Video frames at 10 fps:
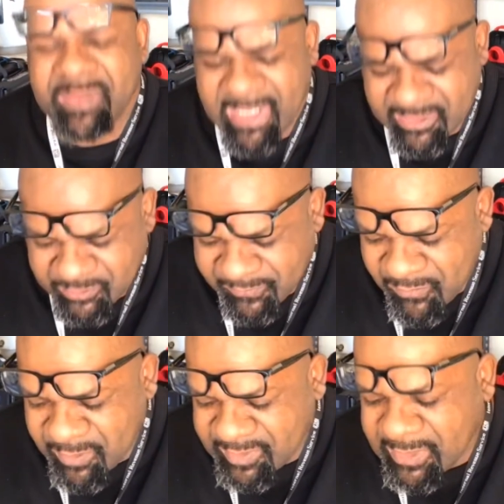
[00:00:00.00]
extra
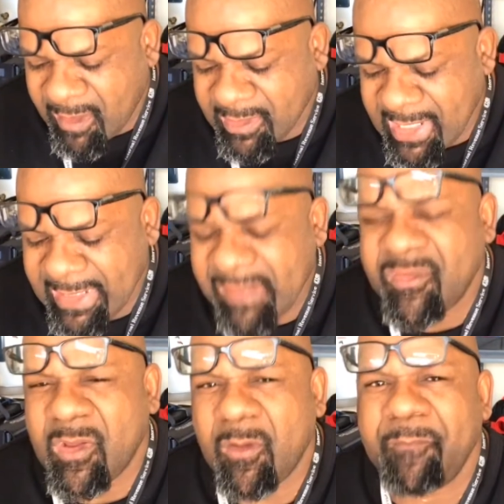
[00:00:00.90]
for installing it,
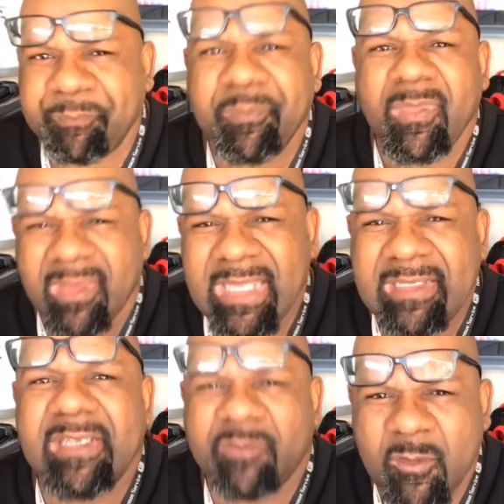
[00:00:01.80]
even though it
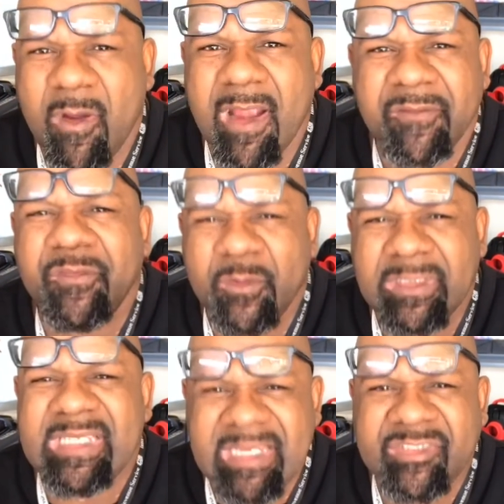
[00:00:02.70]
did require a few
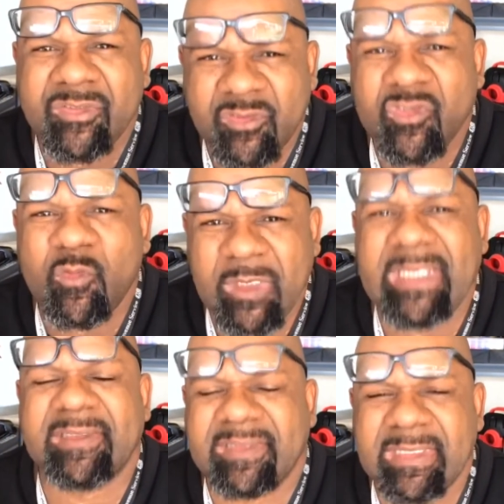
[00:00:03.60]
additional
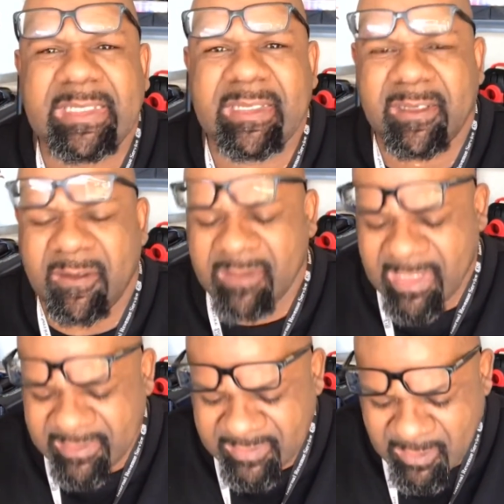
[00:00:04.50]
tweaks to get it on
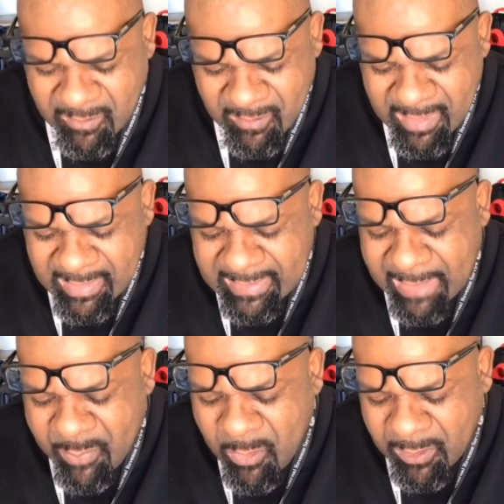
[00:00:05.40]
there. So
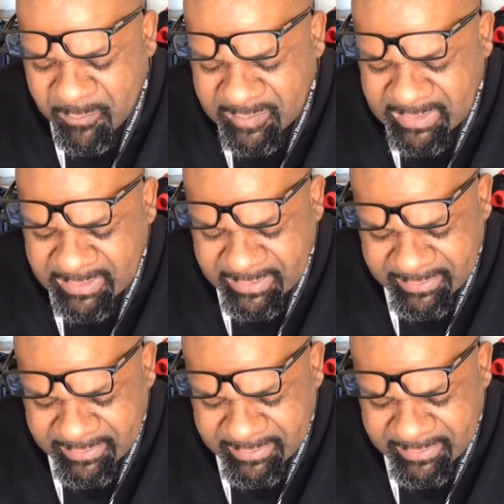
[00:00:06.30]
that part was good.